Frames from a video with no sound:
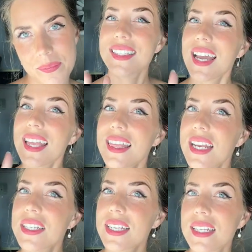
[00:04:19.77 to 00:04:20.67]
Second
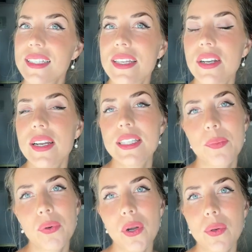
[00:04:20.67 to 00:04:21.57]
thing to consider is the
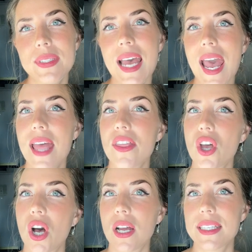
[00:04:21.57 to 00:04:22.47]
pros and the
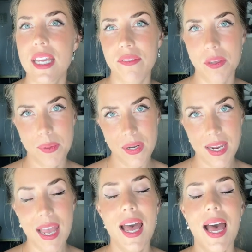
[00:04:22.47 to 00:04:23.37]
cons of commuting,